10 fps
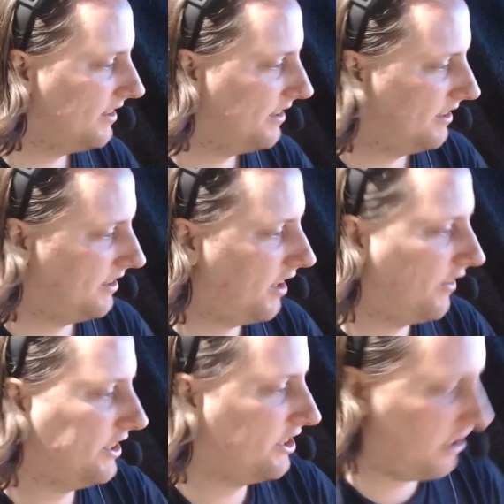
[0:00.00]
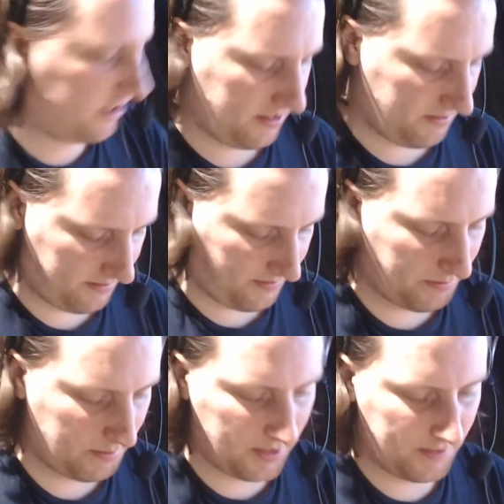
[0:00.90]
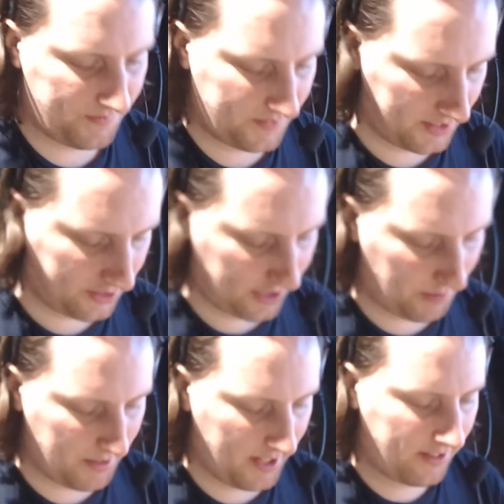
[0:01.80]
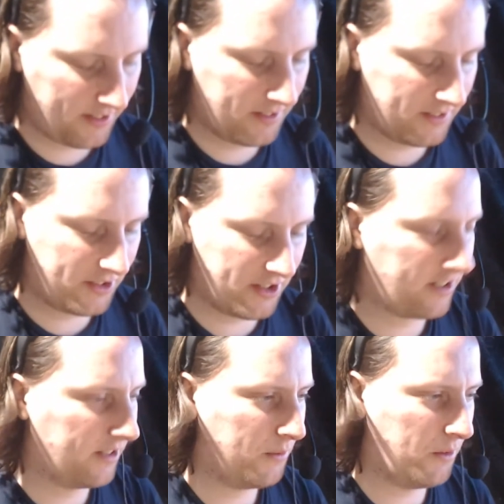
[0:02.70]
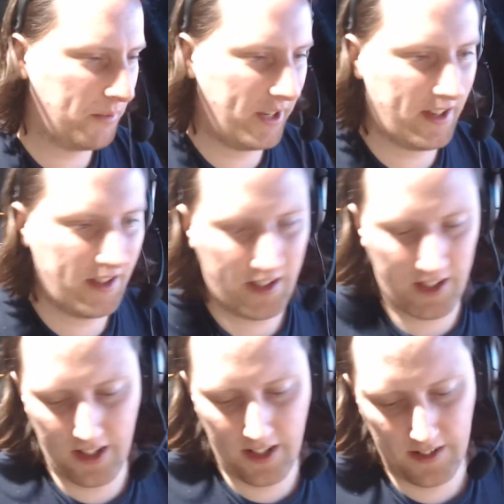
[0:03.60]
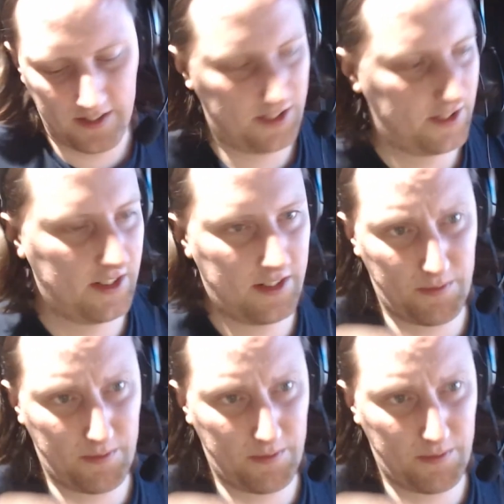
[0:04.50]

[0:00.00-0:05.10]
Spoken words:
covered in chocolate, but it's Japanese, so the chocolate won't be as good. They're